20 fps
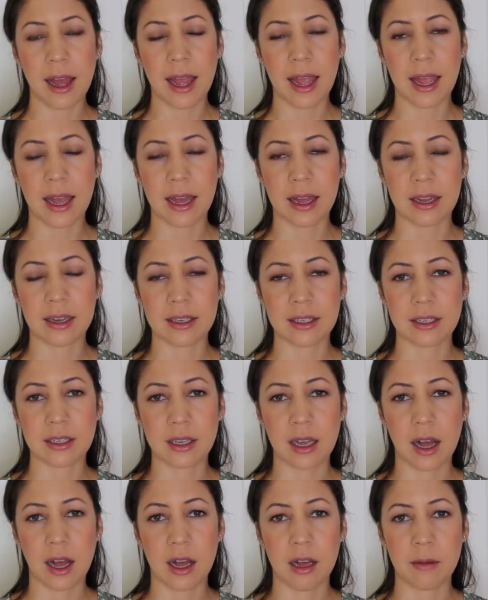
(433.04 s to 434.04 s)

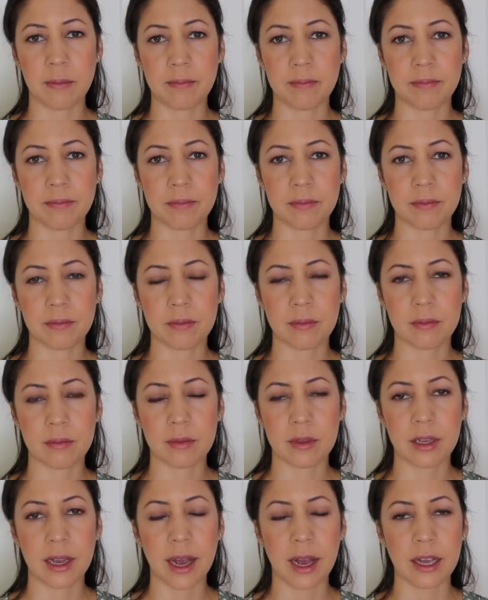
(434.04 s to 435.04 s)
and
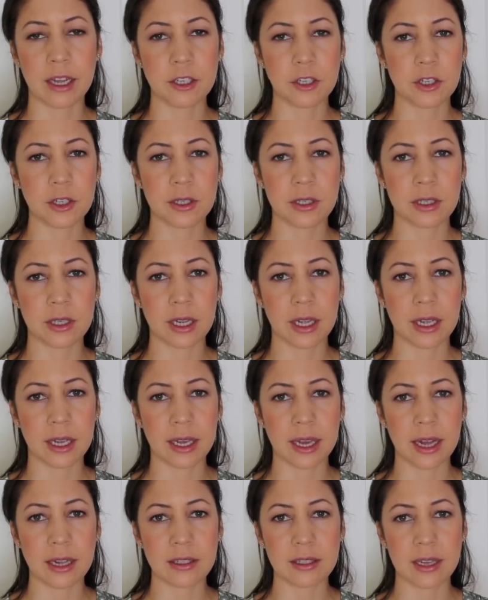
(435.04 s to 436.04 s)
yeah, it
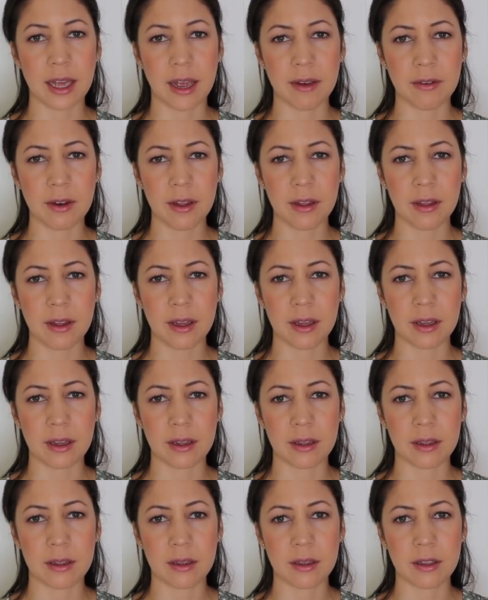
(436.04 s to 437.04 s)
gets
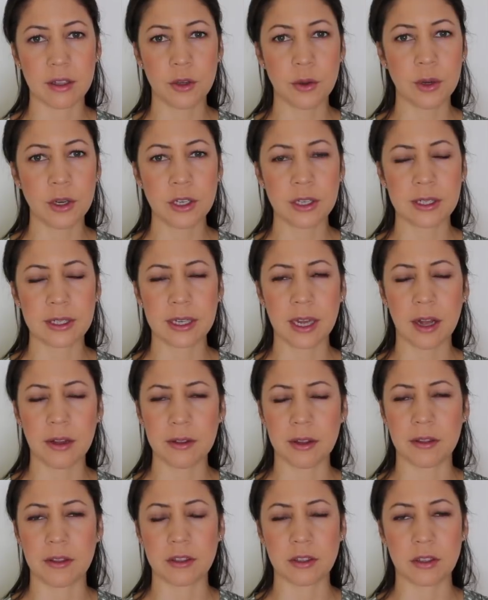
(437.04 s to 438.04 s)
everything. You could just tell
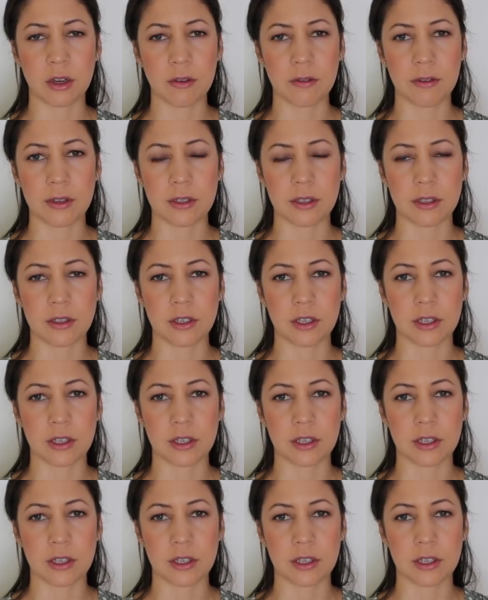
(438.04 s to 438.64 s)
that the surface is